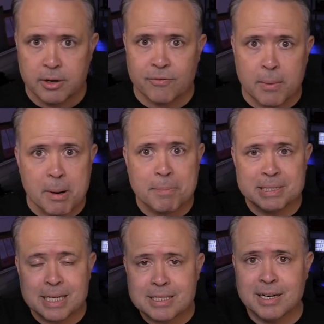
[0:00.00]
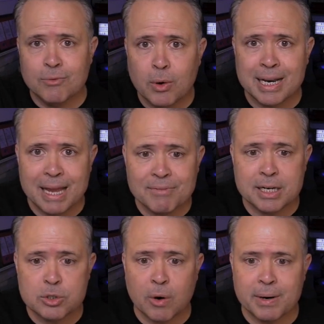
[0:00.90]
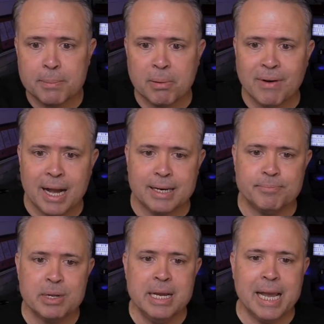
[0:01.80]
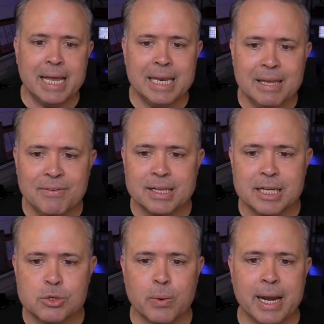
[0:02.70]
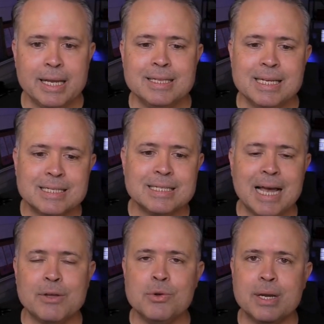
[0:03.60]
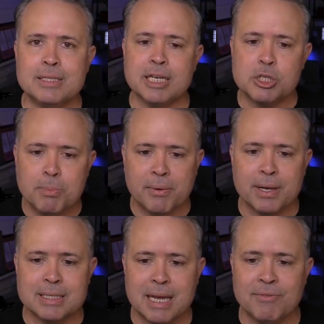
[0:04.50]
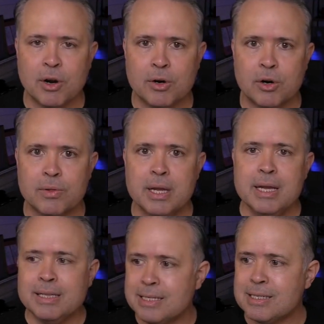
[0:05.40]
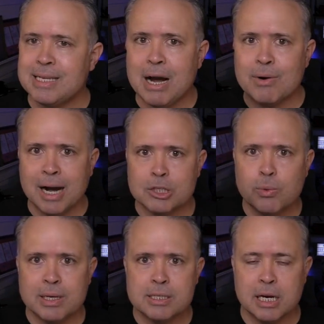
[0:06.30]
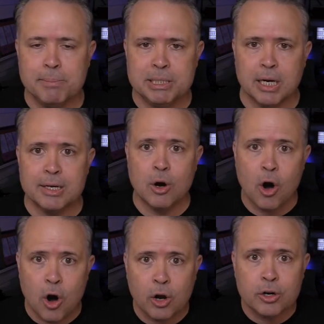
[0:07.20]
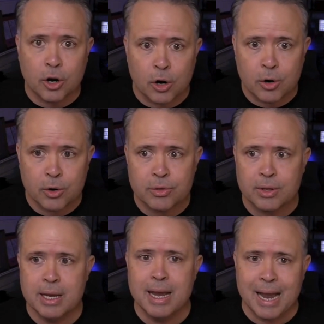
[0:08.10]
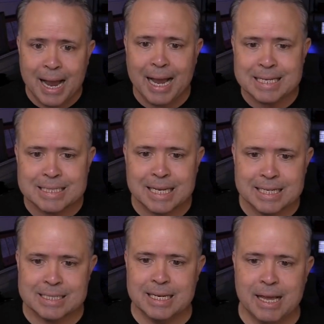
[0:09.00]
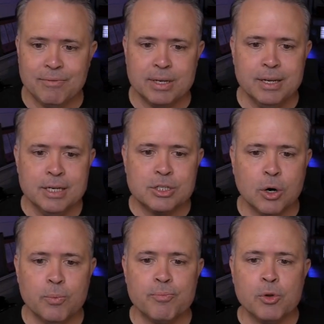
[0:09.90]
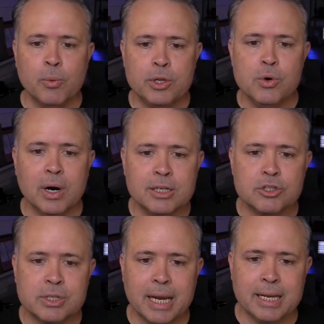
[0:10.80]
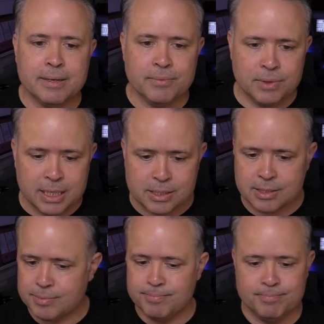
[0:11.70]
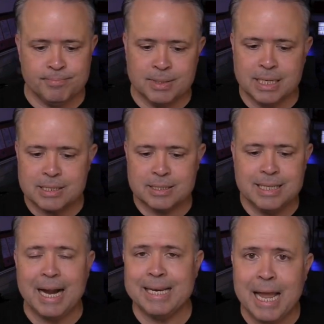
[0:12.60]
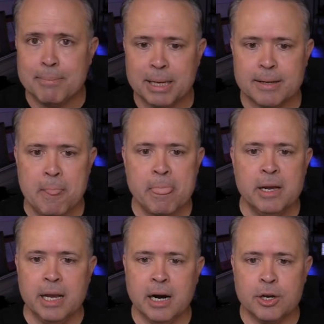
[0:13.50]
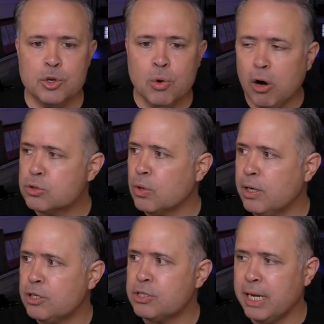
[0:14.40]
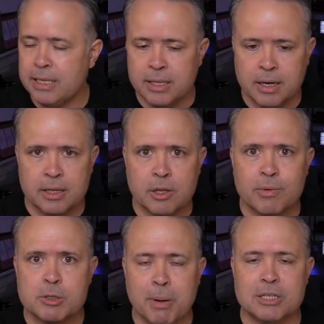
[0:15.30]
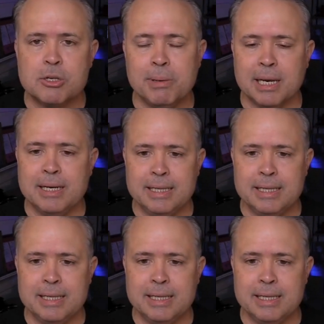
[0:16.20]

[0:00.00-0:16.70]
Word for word: from a position of what heaven has already provided. And living this way, this is how you get to experience heaven on earth. This is how God's will is going to be done on earth as it is in heaven. So when you understand this, this dynamic, uh, you also understand the, the responsibility